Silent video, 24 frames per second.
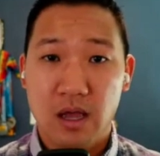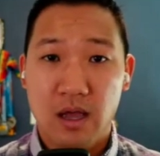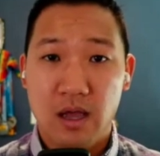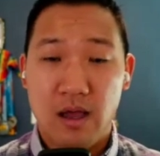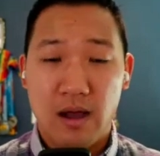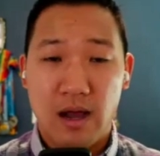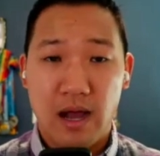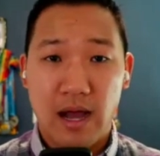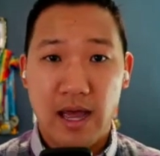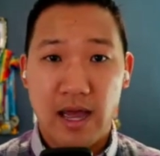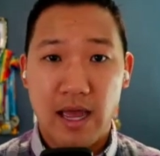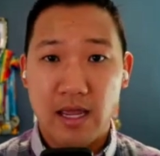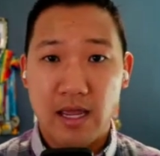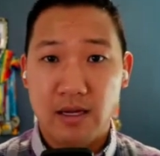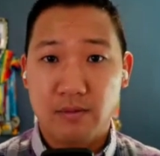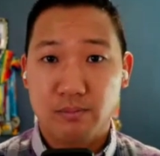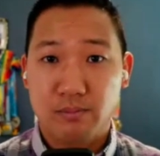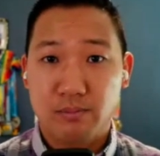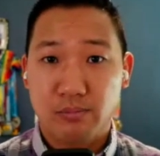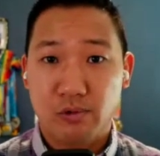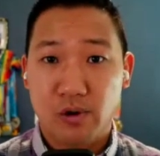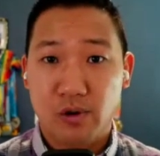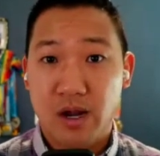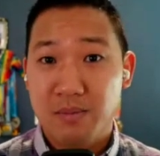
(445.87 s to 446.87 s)
I
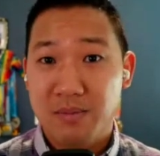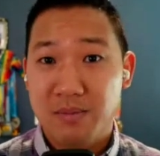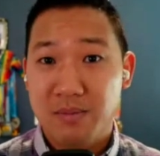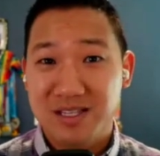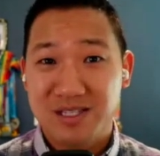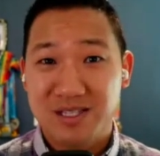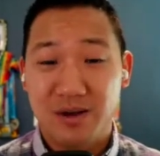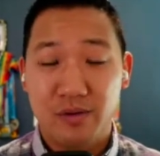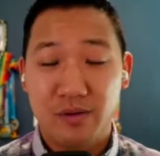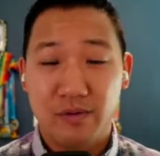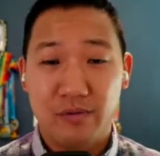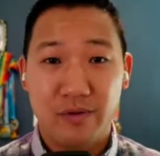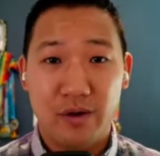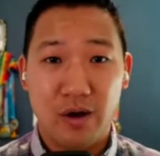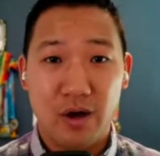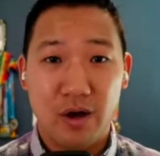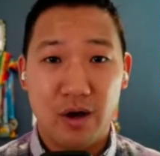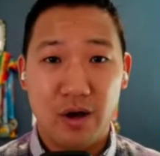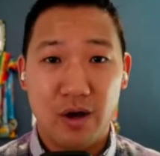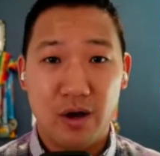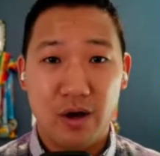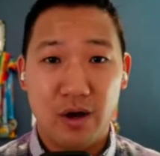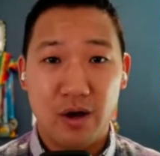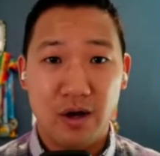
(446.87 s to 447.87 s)
pride myself
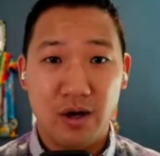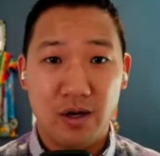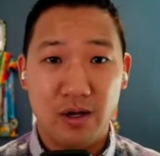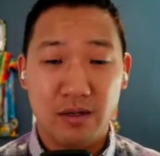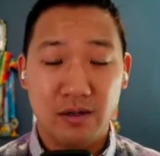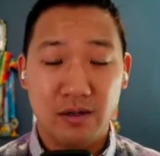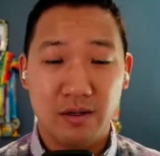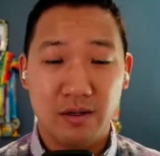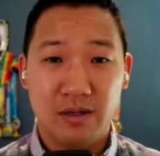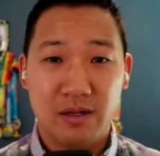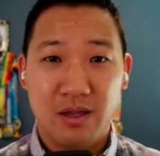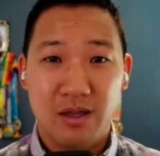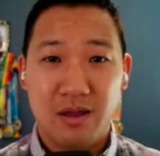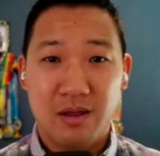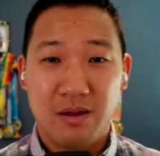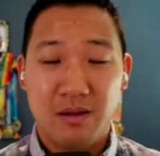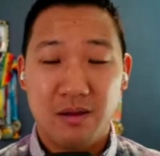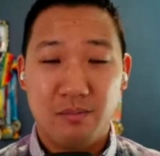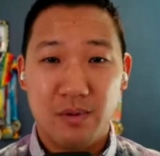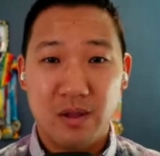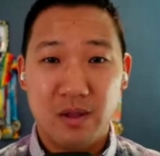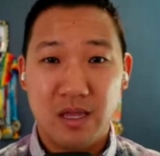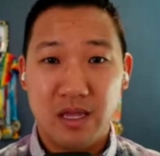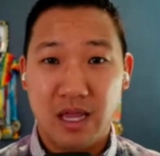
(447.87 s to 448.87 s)
on
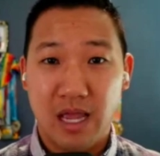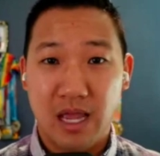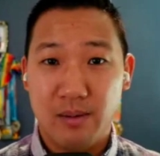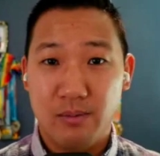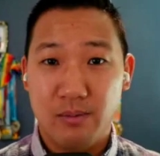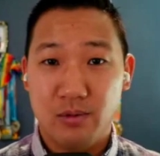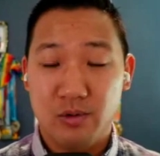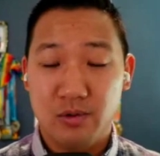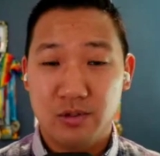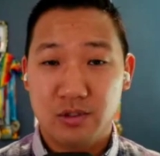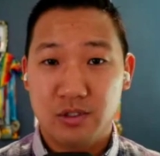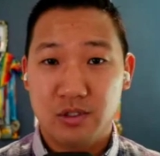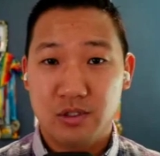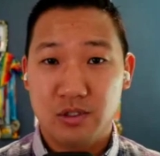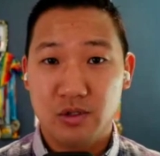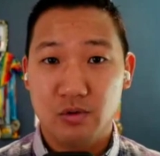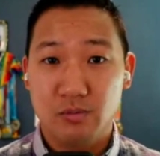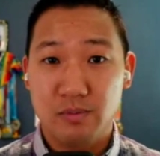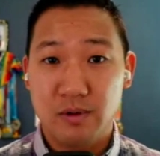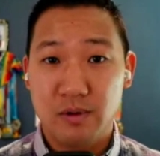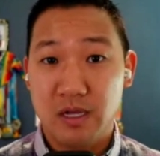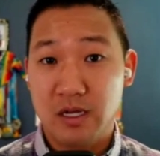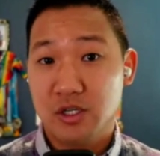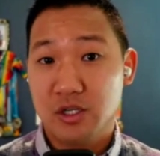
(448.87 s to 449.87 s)
being able to
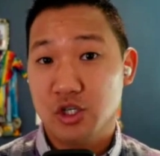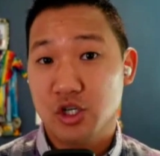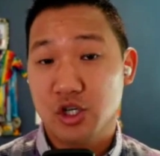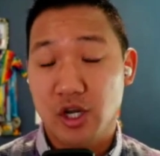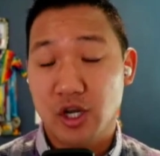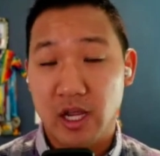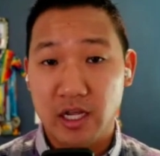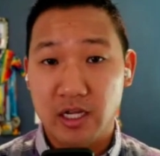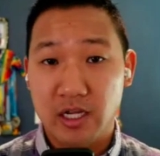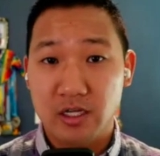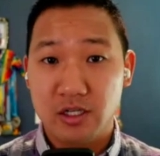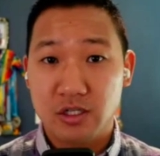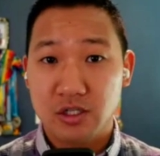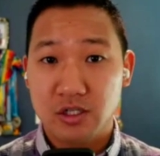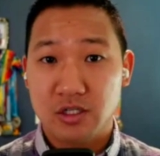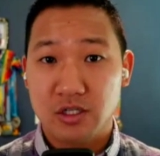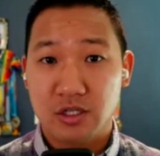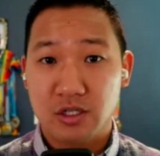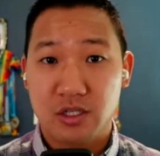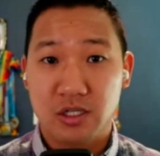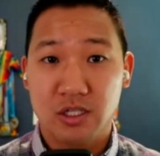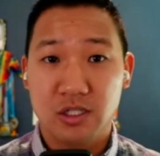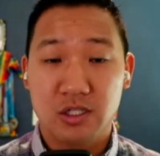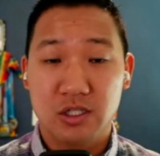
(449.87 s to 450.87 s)
be a
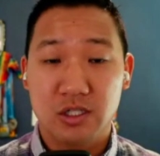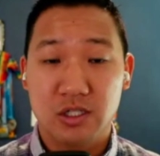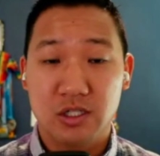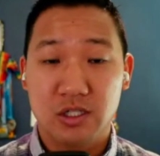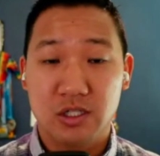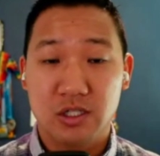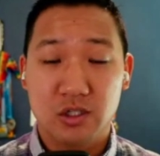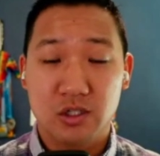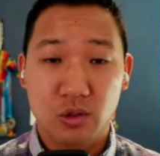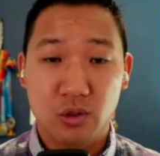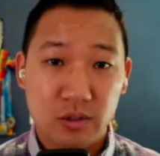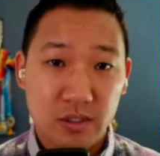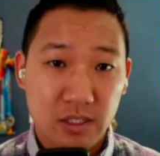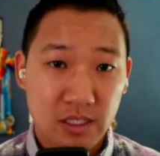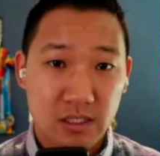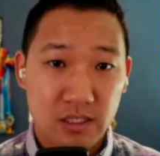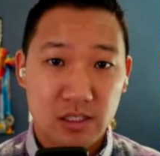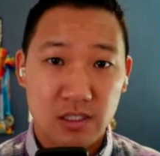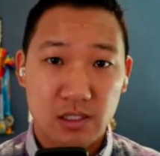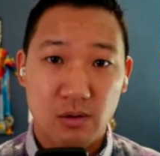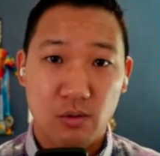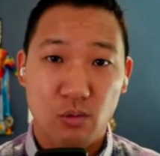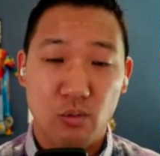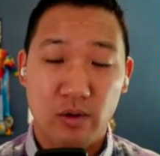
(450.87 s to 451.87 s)
change consultant
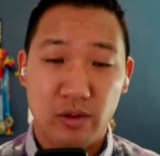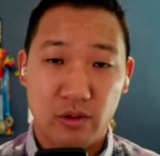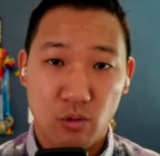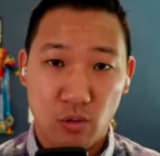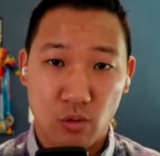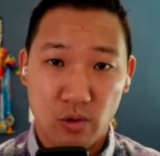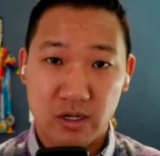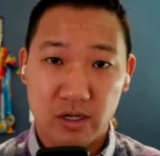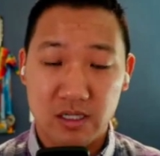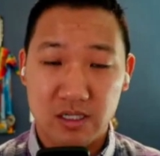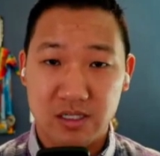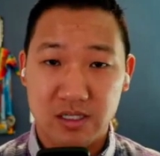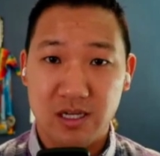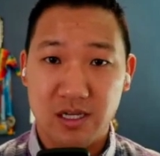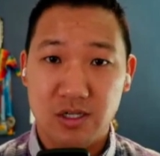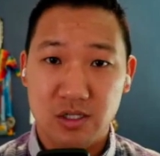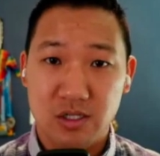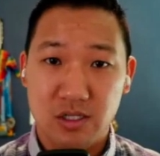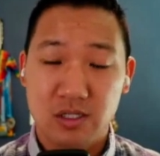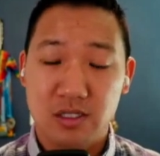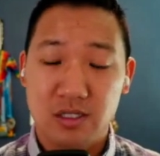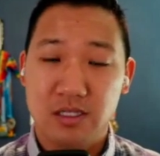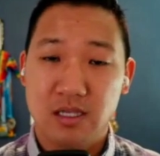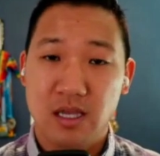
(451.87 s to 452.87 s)
with
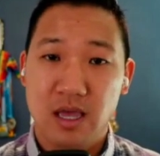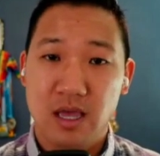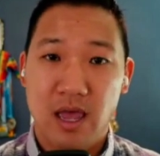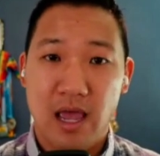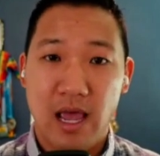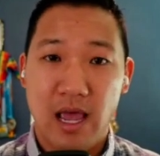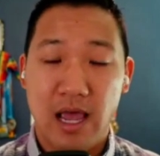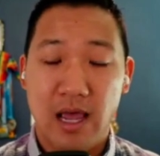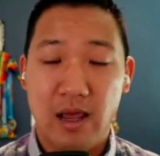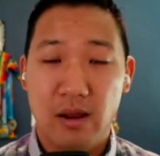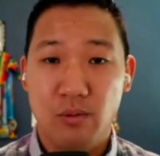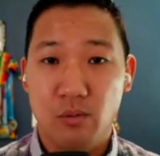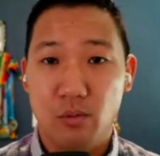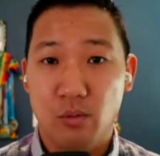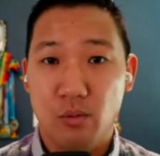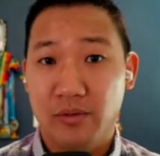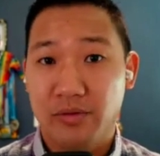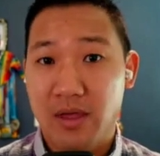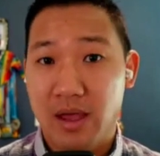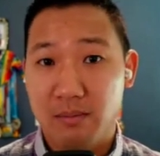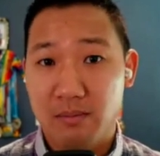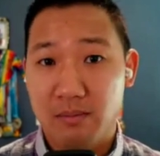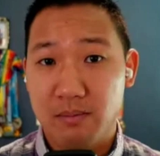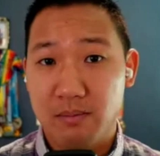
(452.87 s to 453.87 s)
organizations. And what
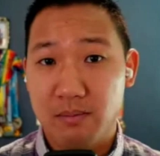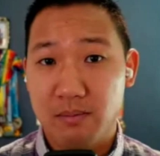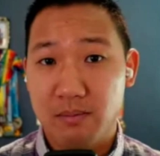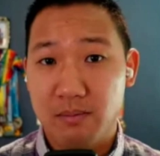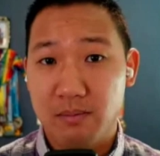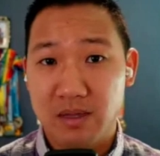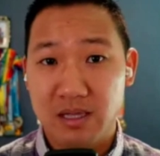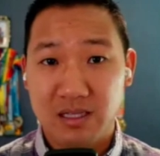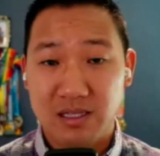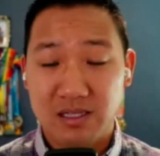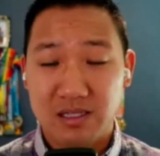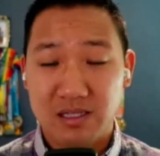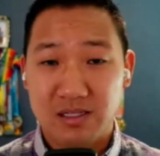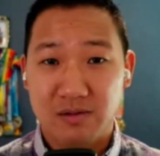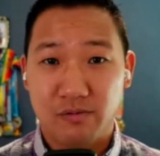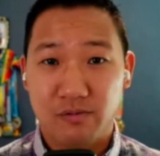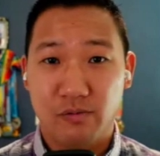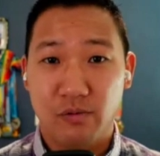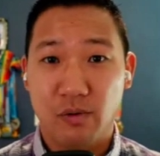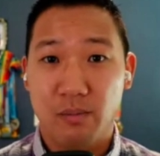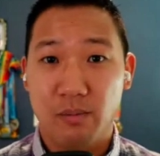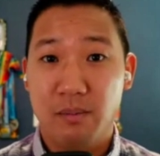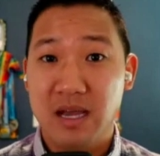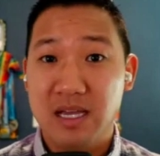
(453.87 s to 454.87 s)
that means from
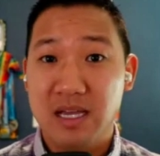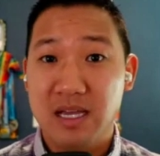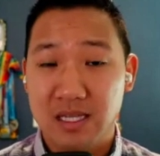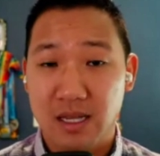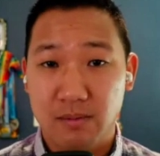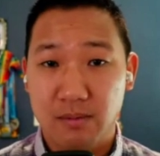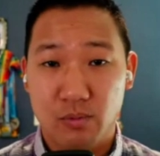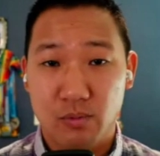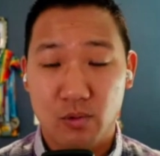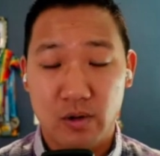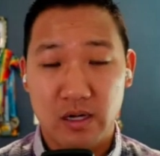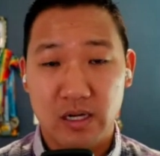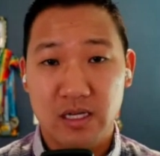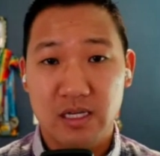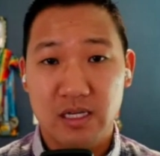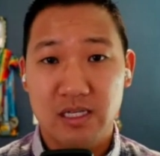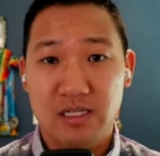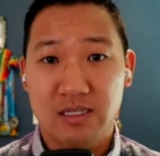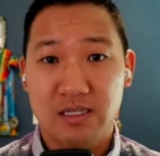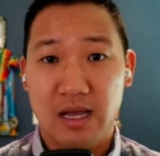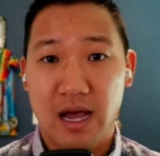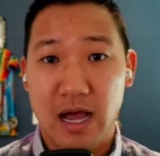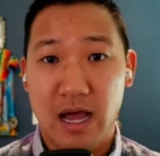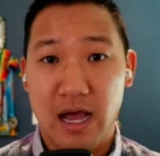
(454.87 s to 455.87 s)
my standpoint is
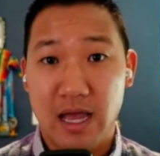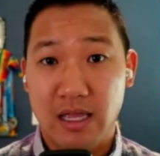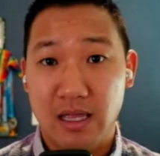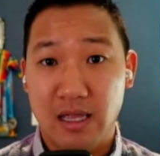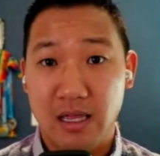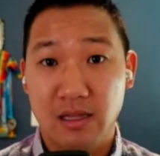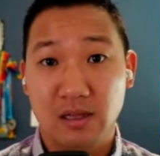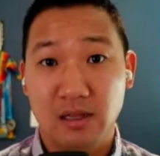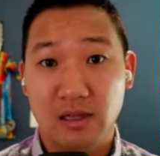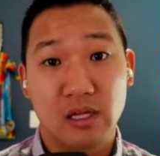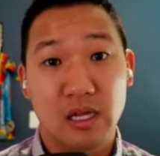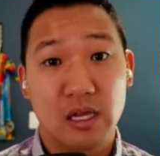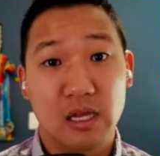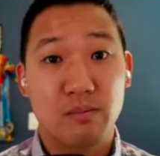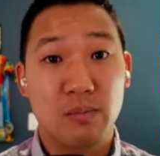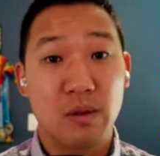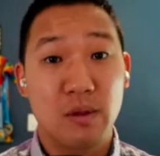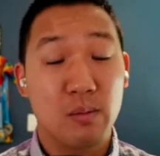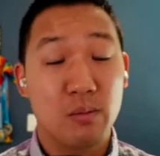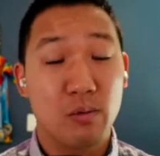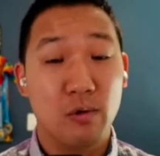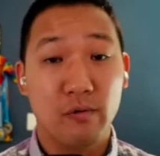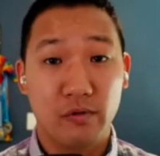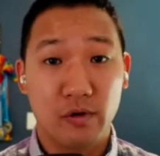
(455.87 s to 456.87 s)
I can lead
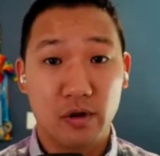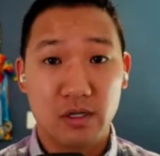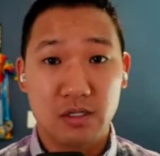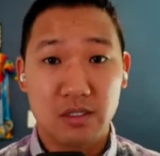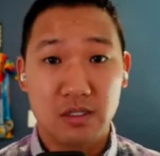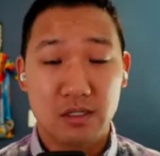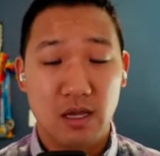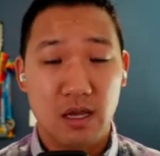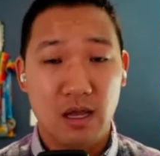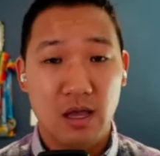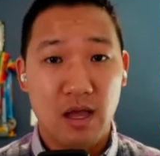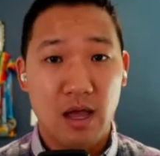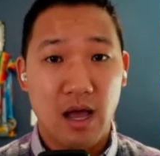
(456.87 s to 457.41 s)
people first.